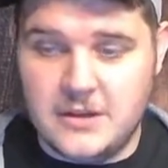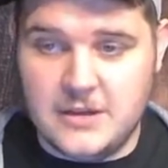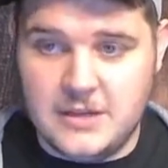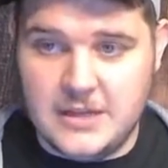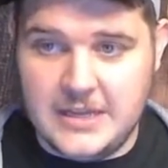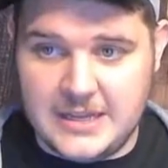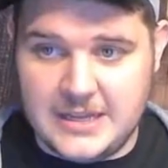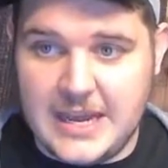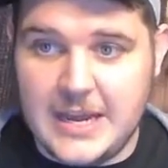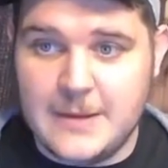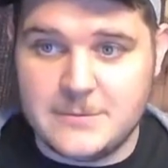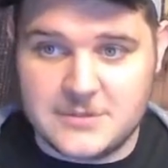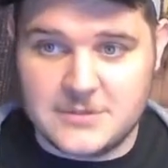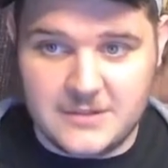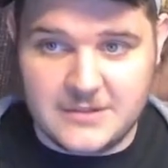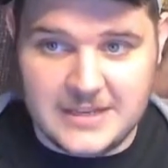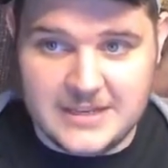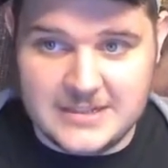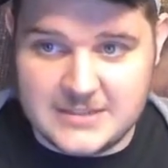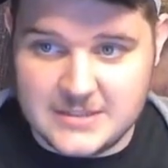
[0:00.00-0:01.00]

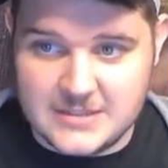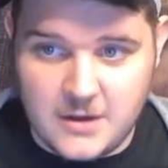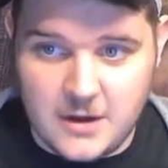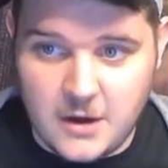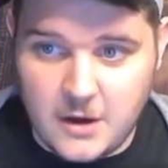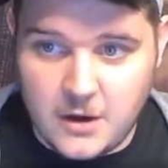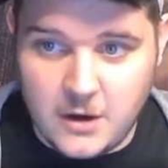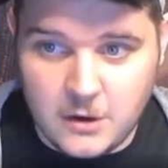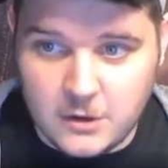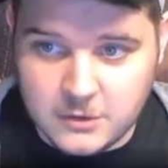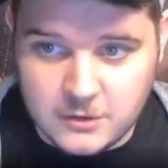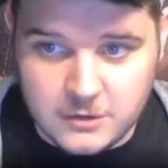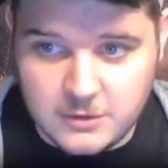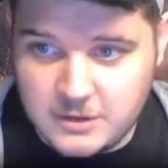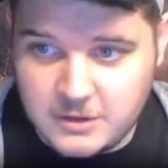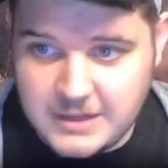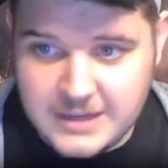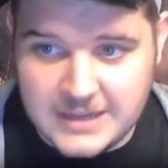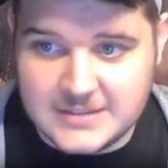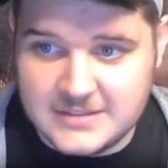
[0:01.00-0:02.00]
encapsulates all
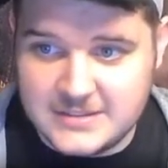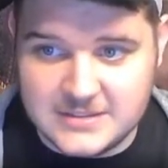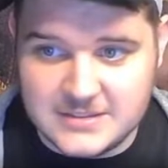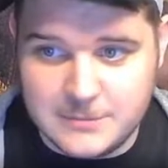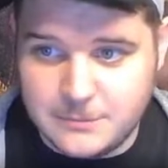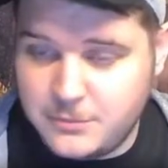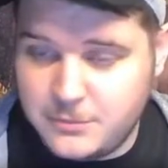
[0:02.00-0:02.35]
classes and